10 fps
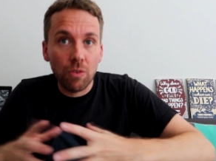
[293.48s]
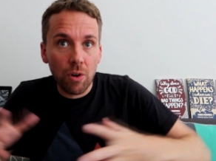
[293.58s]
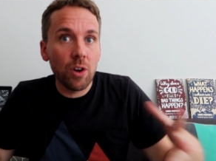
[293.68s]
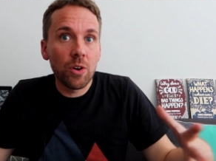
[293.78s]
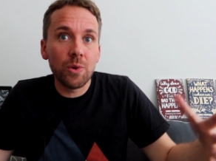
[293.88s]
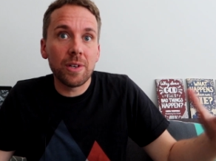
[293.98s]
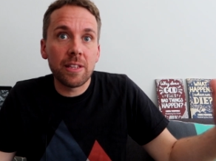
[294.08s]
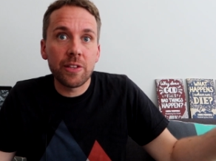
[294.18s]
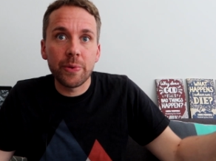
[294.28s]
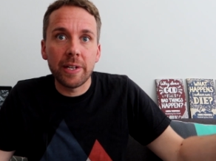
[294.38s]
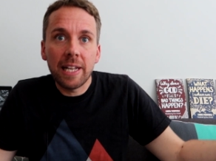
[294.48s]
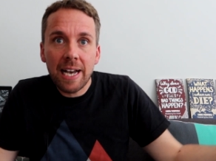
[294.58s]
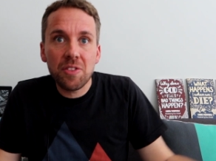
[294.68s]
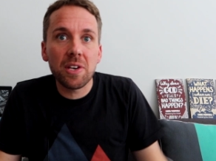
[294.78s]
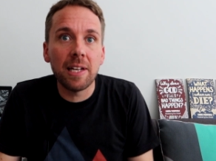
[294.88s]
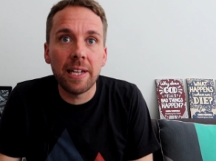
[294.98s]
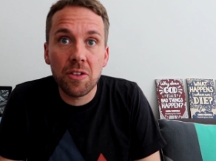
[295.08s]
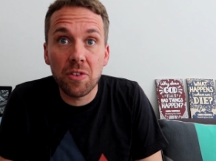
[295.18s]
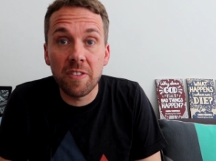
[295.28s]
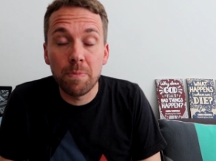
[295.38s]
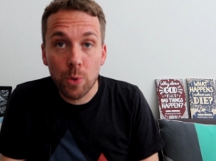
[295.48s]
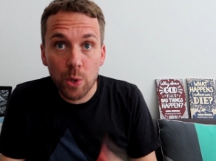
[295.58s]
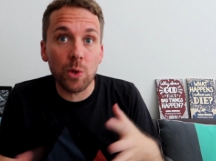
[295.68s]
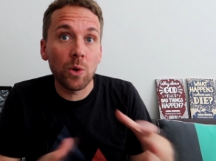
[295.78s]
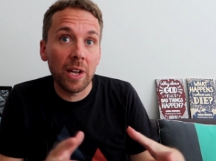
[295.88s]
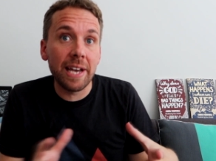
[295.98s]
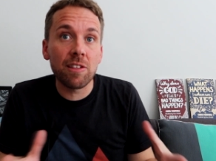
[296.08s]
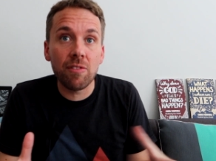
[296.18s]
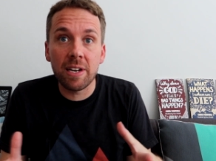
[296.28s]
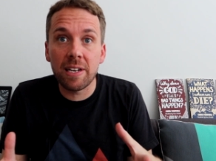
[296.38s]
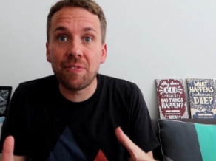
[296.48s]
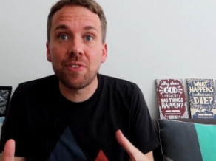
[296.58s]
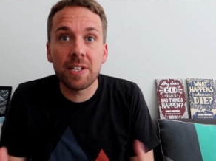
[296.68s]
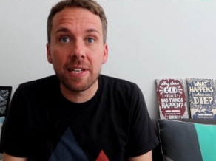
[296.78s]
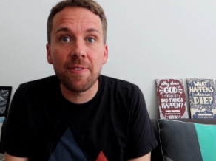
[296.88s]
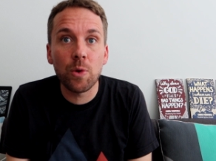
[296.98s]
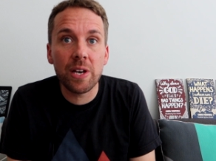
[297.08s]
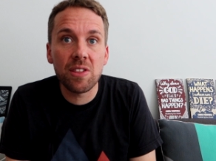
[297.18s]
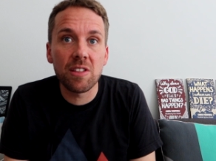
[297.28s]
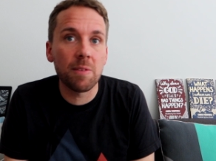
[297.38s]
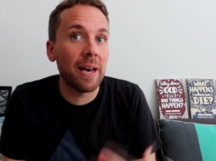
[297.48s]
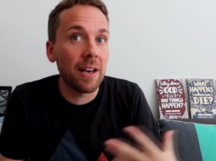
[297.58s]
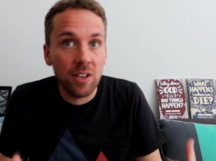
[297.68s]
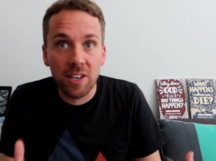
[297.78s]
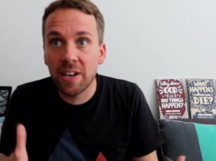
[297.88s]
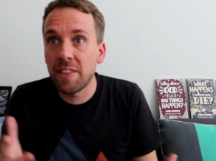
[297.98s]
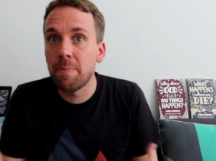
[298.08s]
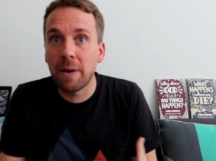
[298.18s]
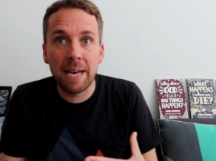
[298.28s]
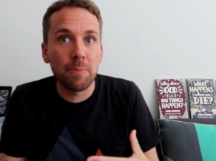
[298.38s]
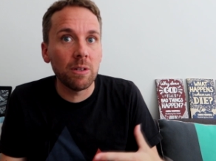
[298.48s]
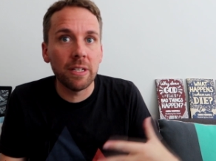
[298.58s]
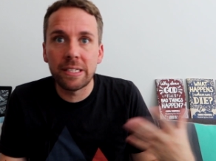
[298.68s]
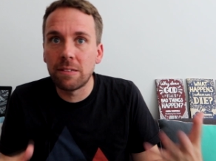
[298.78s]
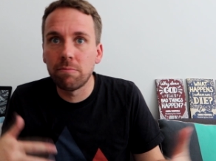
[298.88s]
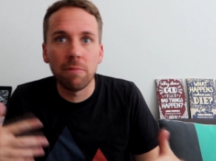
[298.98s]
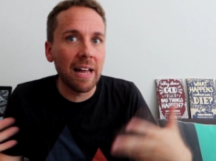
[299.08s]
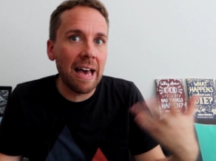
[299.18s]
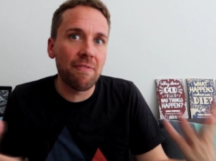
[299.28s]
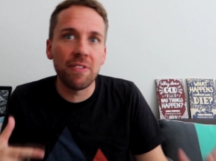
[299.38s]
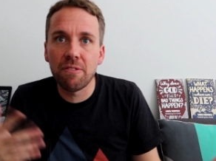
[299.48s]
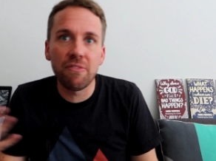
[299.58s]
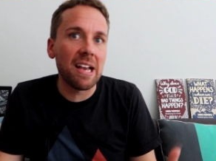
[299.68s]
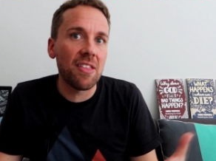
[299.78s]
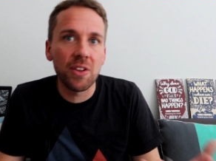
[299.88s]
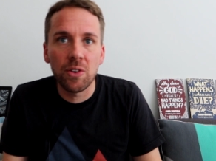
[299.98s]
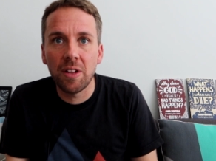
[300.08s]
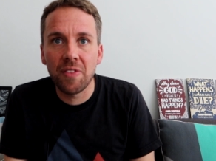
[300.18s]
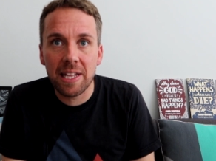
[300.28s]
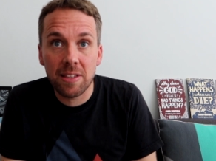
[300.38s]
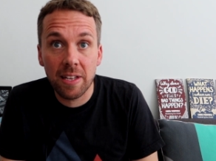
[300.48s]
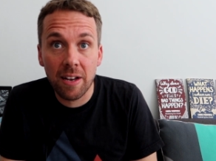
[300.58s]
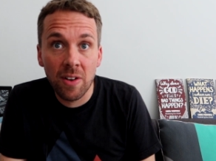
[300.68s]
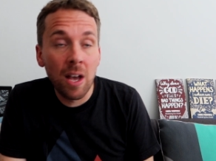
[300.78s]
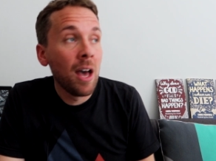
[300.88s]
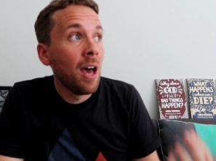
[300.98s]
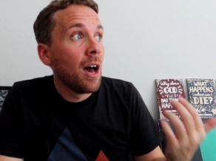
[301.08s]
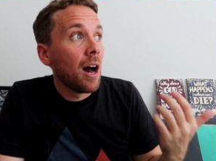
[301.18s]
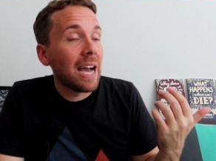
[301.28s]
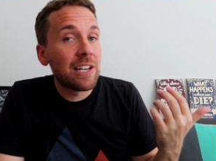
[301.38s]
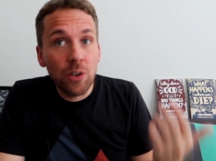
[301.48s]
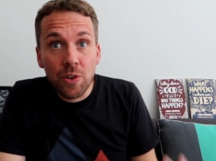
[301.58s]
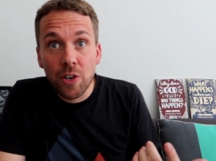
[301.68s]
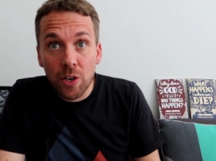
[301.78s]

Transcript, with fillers: grow into a larger collection of books, all answering different tough questions about God and the Bible and life and faith and all of that stuff. I don't